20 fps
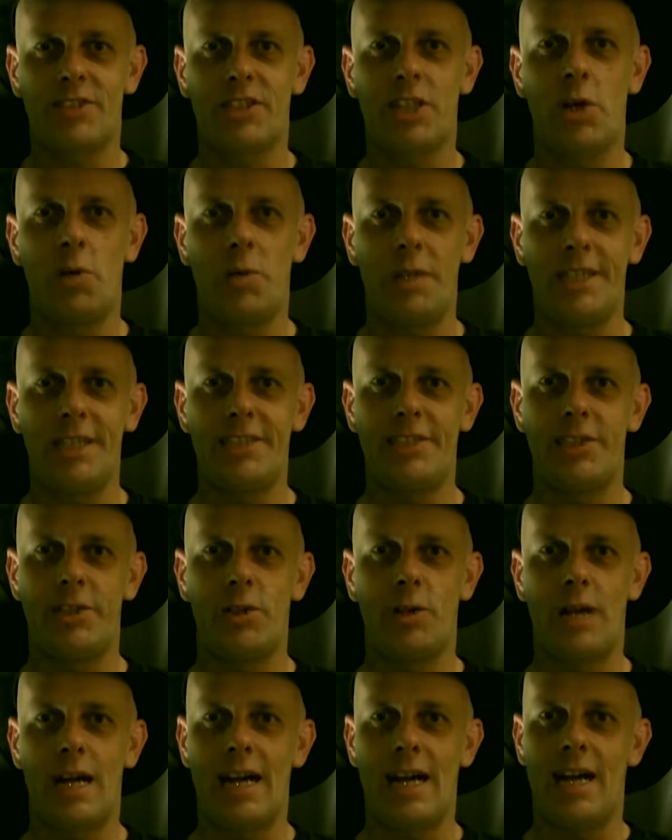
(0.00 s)
so we
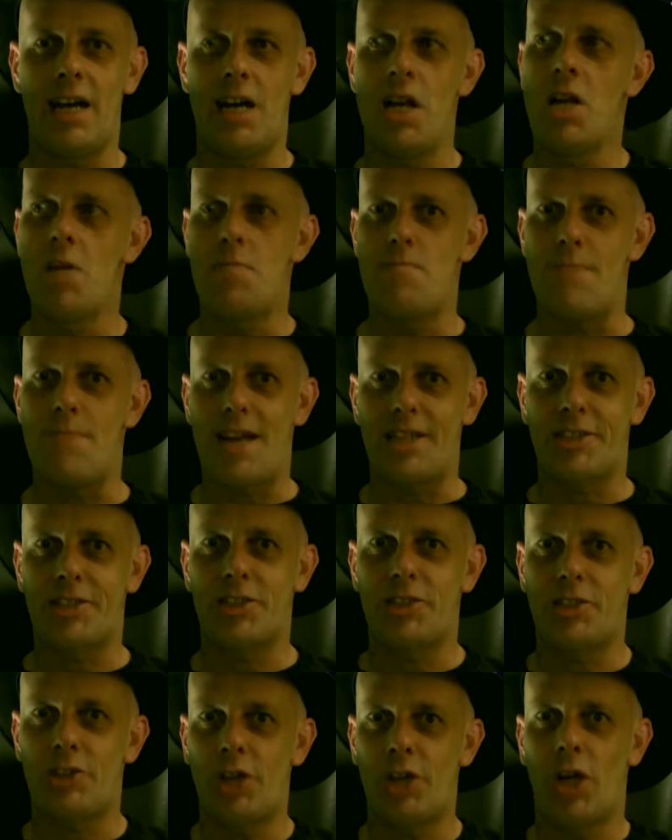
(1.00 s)
do our
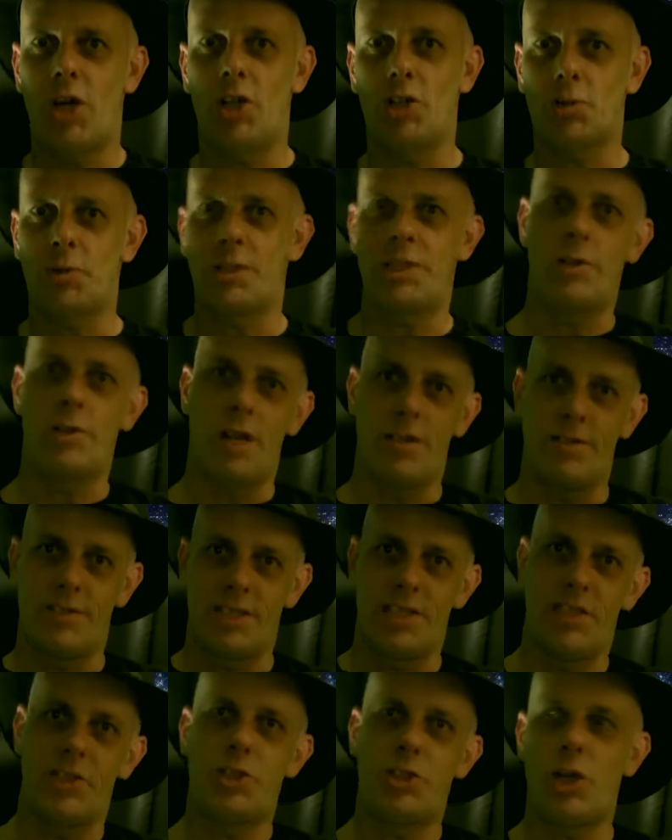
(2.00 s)
master shots, we do
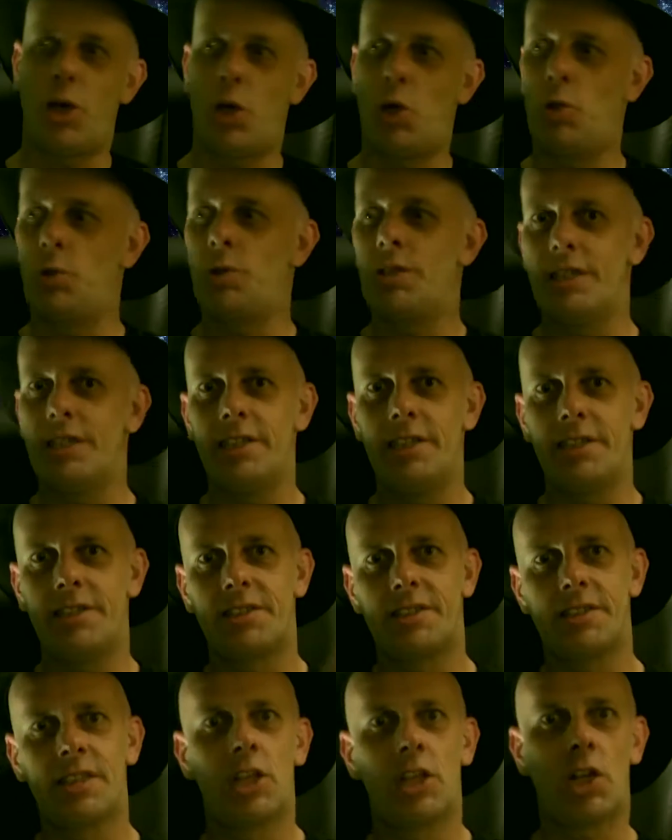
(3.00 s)
over the
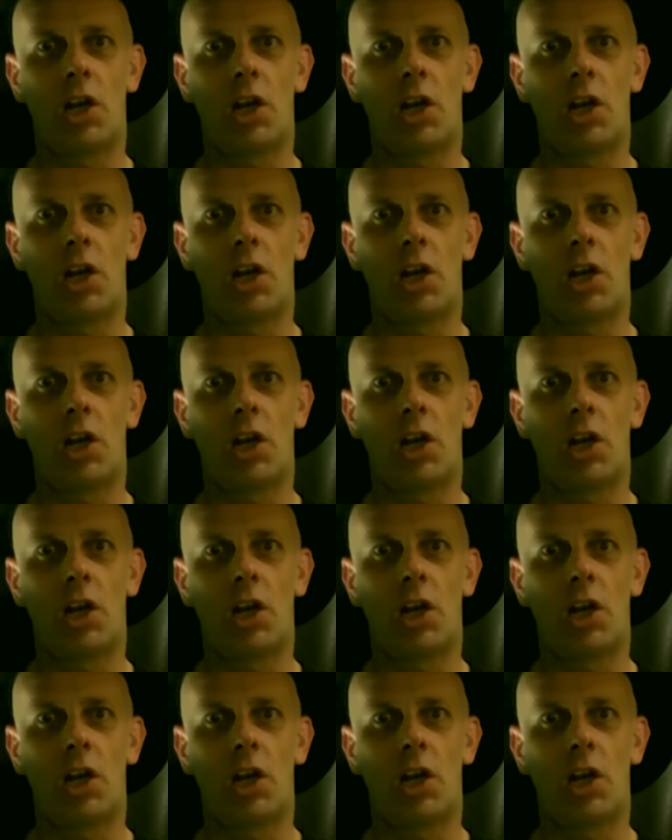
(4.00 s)
shoulders,